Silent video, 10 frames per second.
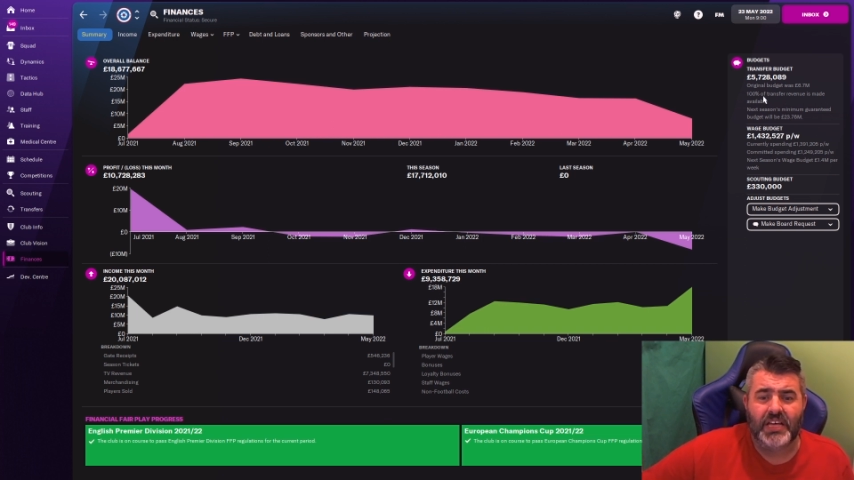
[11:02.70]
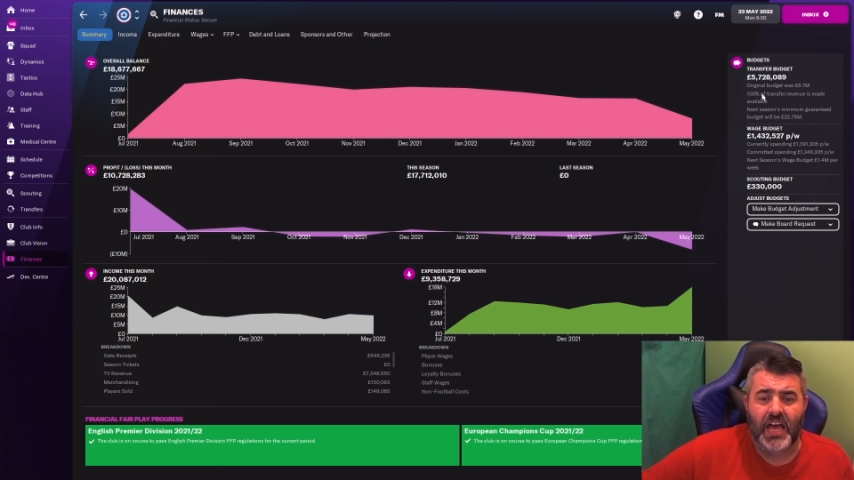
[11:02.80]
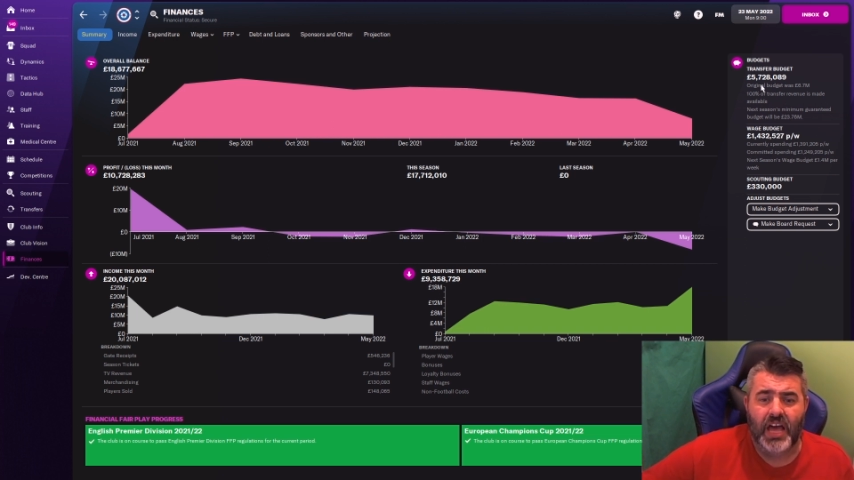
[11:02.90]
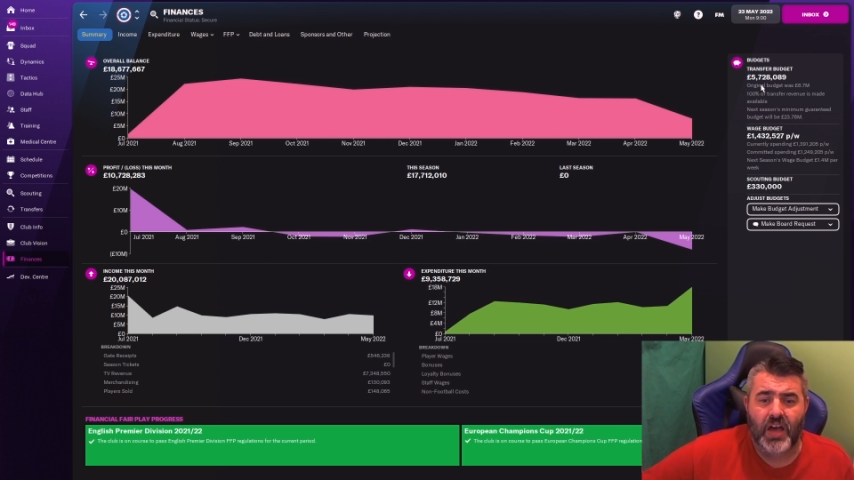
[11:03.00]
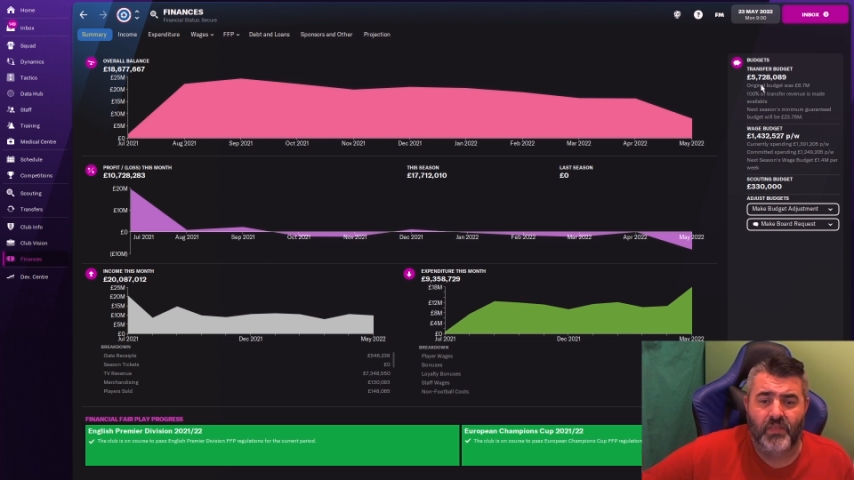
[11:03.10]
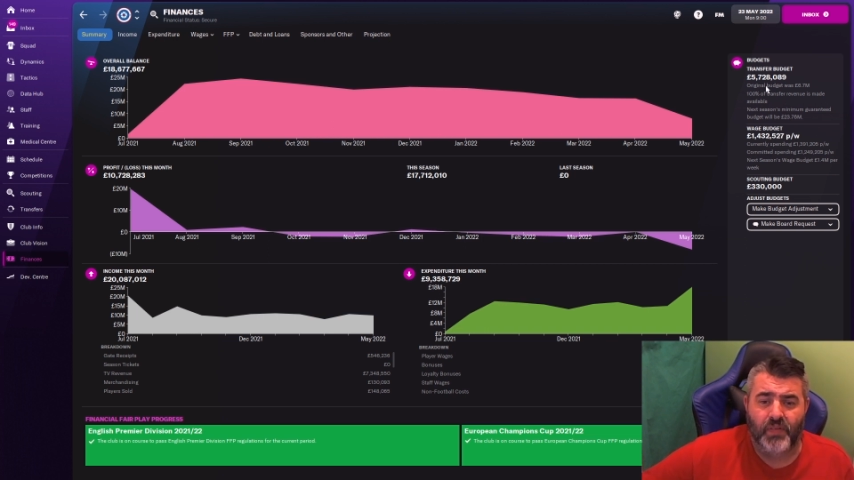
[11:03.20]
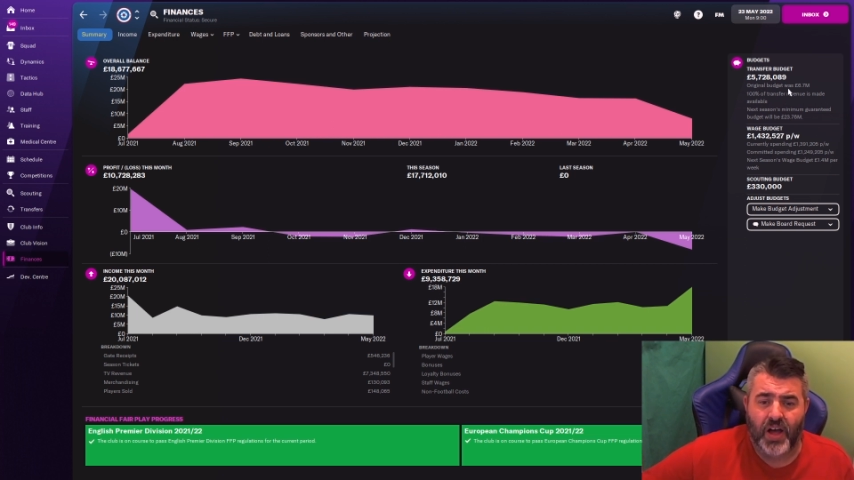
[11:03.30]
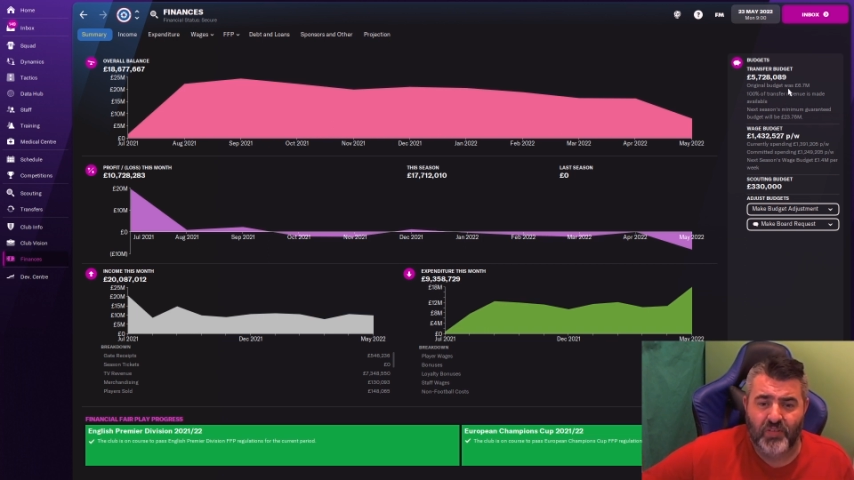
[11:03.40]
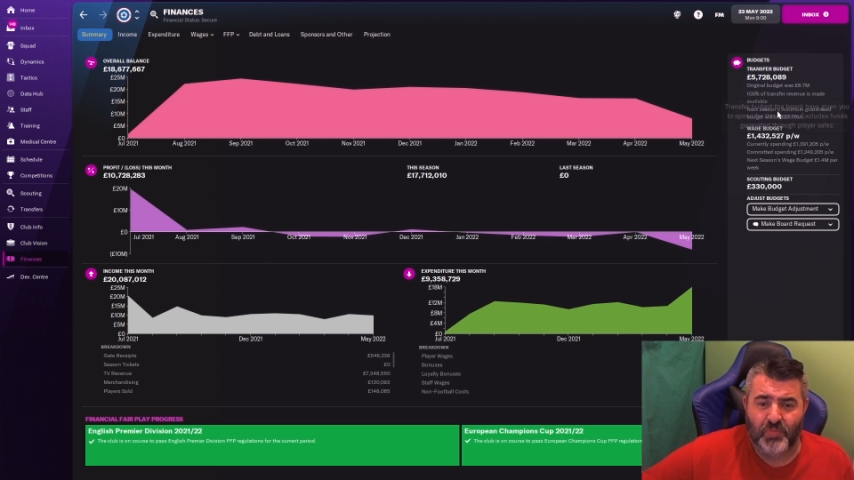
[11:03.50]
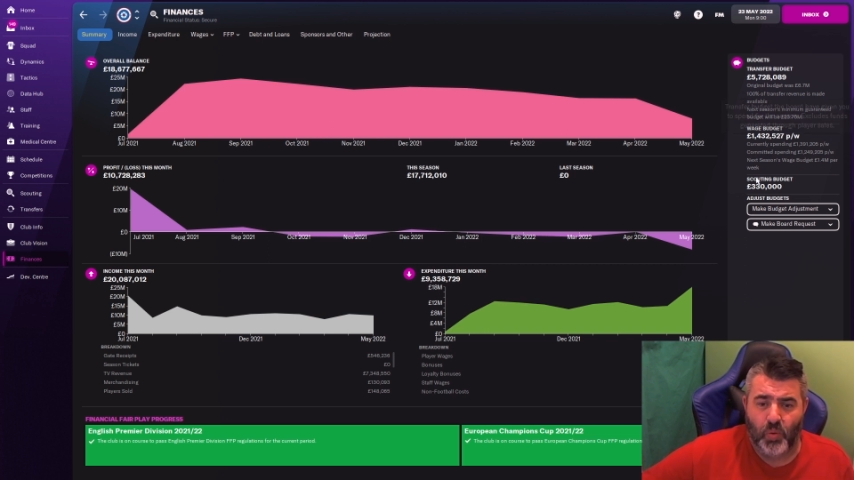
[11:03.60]

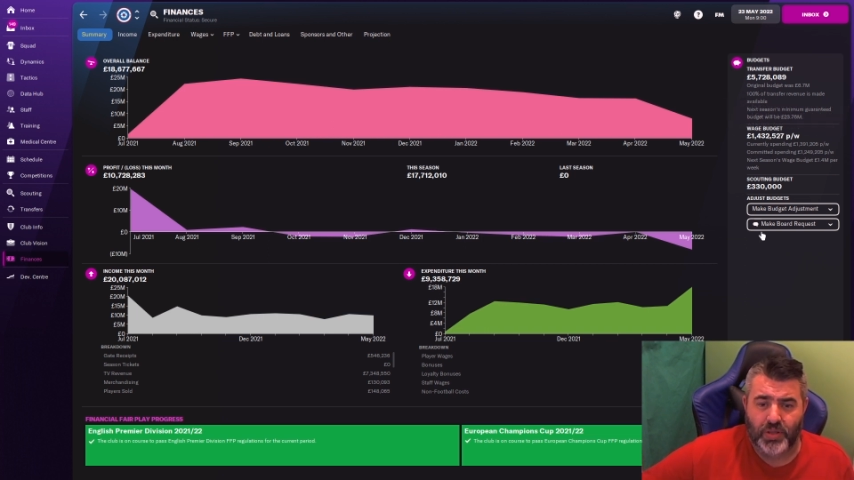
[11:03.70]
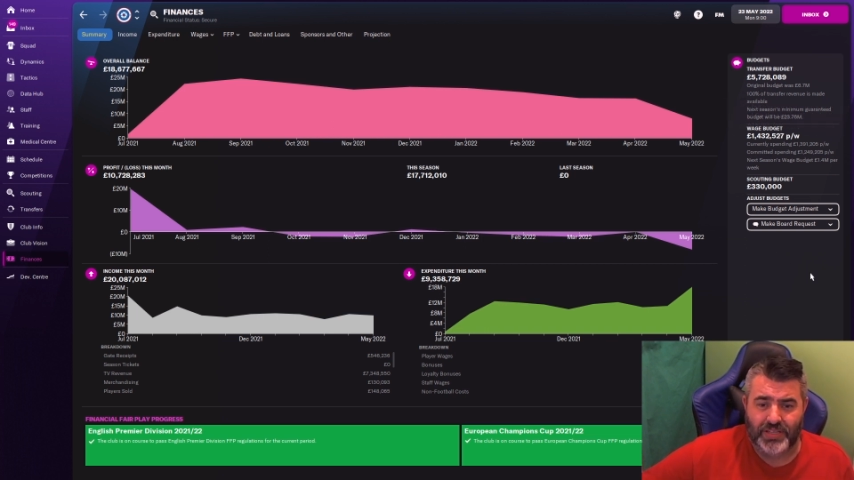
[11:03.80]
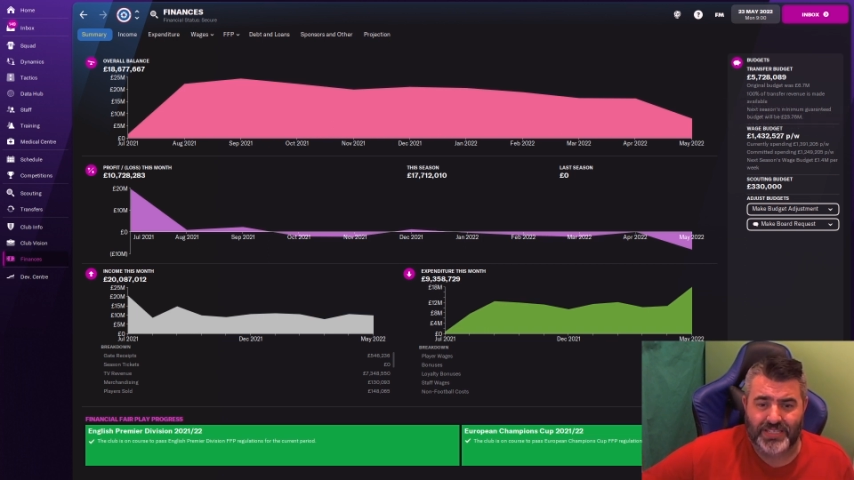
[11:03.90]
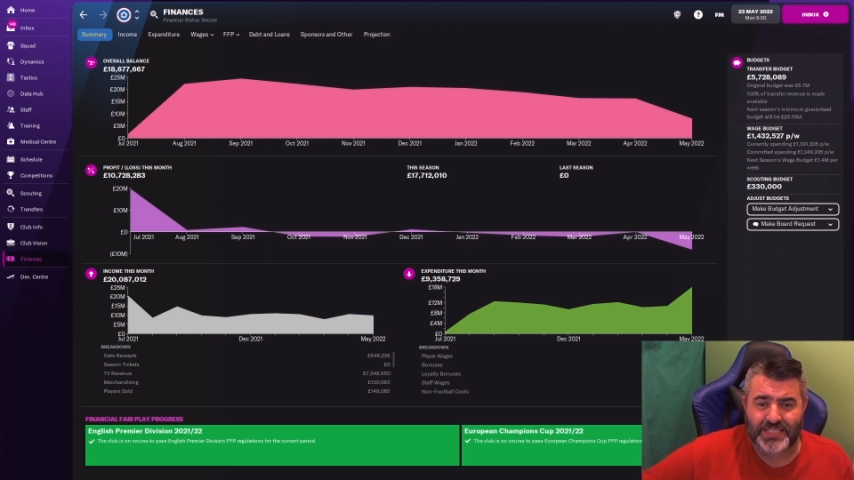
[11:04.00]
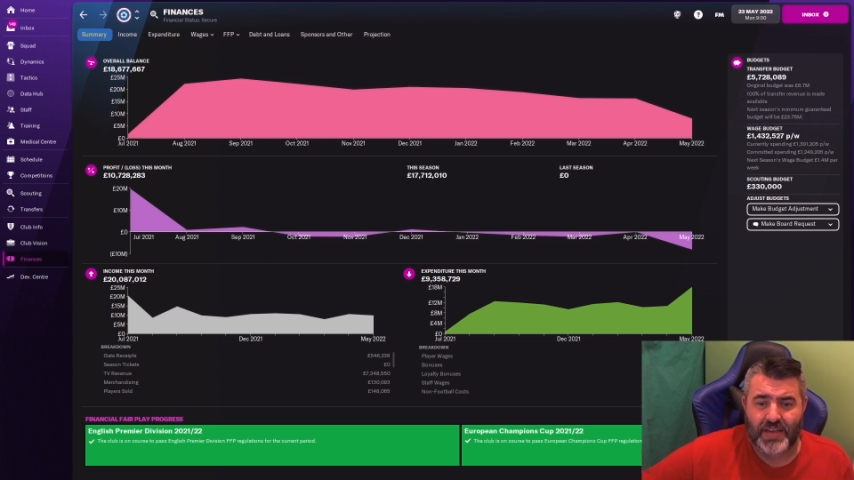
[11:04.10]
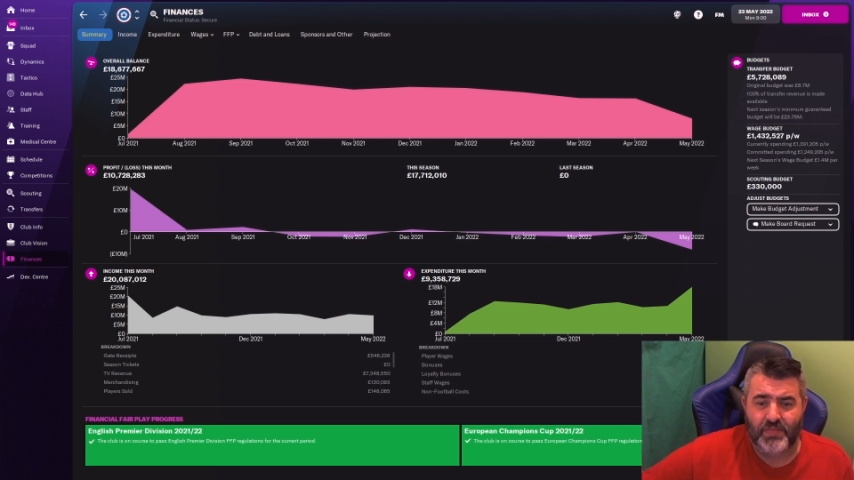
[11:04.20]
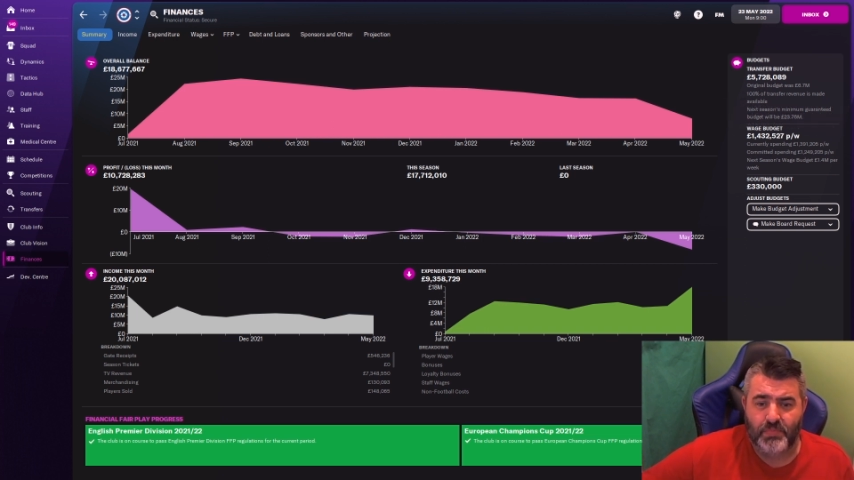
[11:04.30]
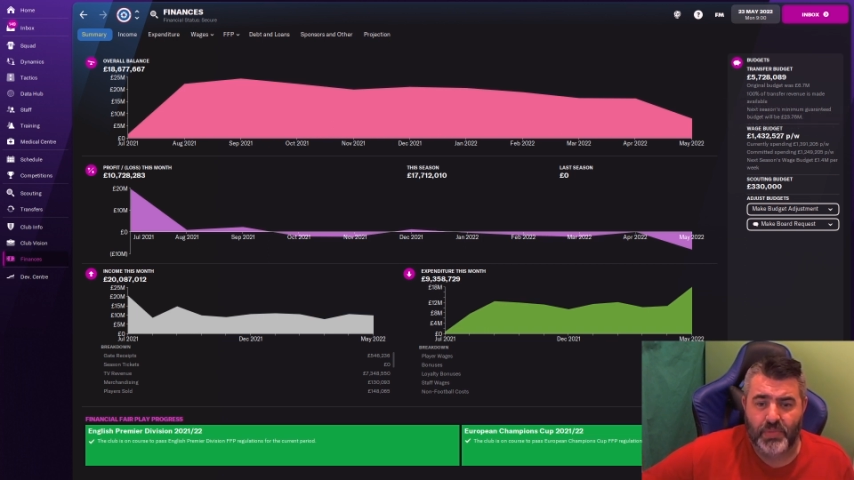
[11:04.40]
5.7